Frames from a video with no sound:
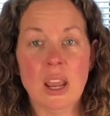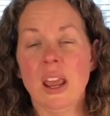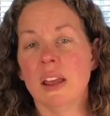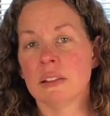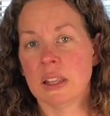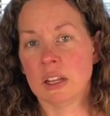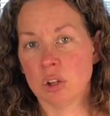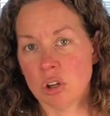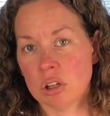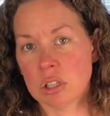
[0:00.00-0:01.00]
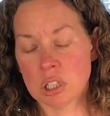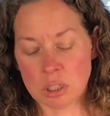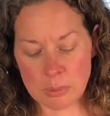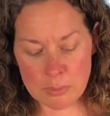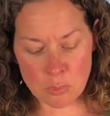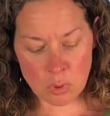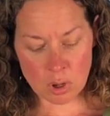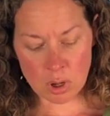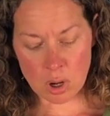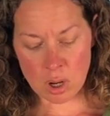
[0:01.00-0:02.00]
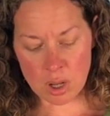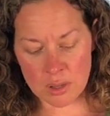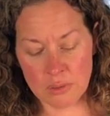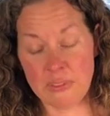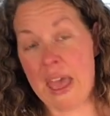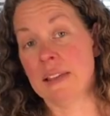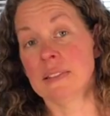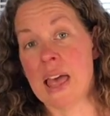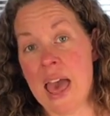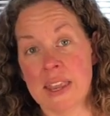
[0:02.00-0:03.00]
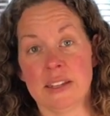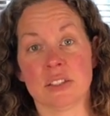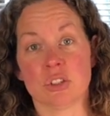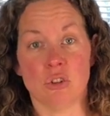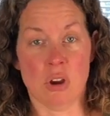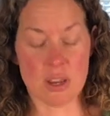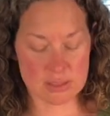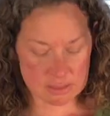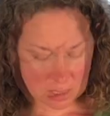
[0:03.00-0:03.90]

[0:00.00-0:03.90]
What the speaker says: and let it cook a little bit more on that lattice crust. You